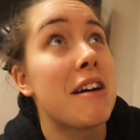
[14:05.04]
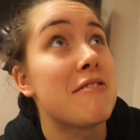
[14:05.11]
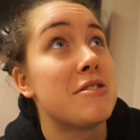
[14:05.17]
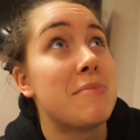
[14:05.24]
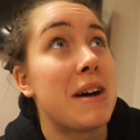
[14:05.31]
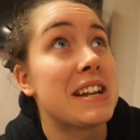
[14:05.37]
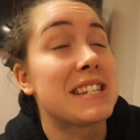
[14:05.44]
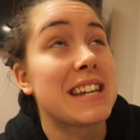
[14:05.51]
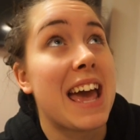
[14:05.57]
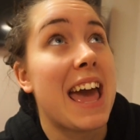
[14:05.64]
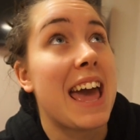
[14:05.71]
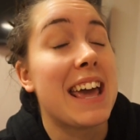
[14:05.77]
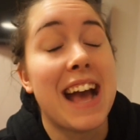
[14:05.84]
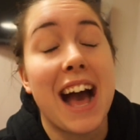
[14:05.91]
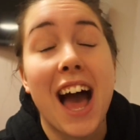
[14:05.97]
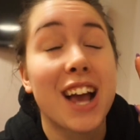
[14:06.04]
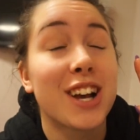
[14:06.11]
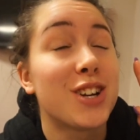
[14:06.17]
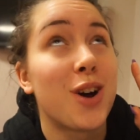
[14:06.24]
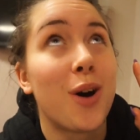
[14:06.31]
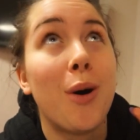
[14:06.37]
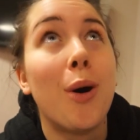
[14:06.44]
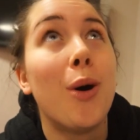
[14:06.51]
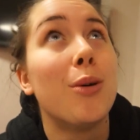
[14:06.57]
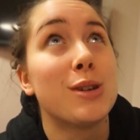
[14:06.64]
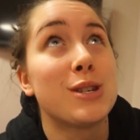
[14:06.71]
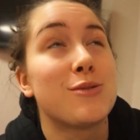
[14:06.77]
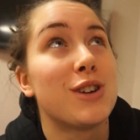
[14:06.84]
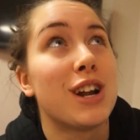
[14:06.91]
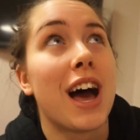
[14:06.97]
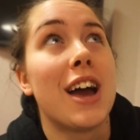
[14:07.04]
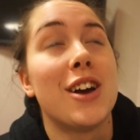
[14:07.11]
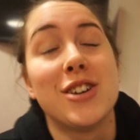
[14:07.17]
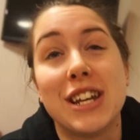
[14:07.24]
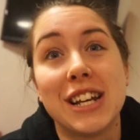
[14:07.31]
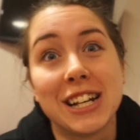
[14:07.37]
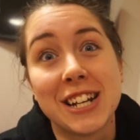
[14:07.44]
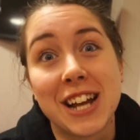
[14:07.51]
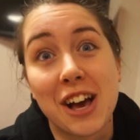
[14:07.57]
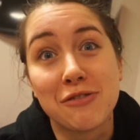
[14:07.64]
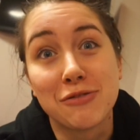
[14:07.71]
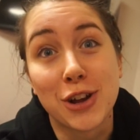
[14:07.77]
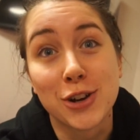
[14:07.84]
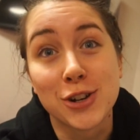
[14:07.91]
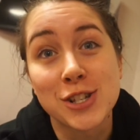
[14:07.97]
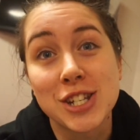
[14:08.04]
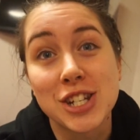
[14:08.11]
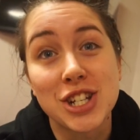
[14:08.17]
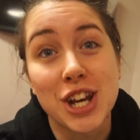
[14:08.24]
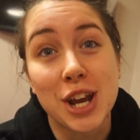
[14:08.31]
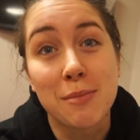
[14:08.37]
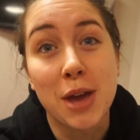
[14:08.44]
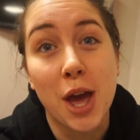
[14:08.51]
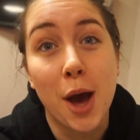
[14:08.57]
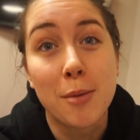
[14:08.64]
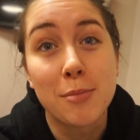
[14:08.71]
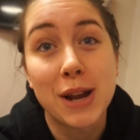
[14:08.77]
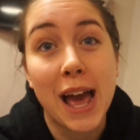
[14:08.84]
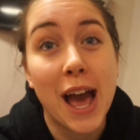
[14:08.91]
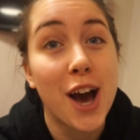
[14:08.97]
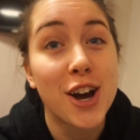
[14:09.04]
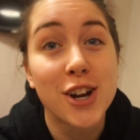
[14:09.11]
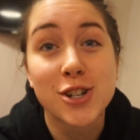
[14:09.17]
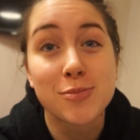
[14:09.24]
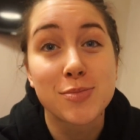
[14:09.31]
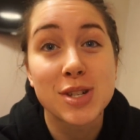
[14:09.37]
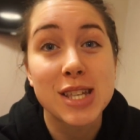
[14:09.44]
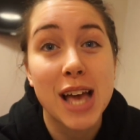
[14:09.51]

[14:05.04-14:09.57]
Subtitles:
having a bad day, I can always rely on Neil and Nile Vlogs to cheer me up, like 100%.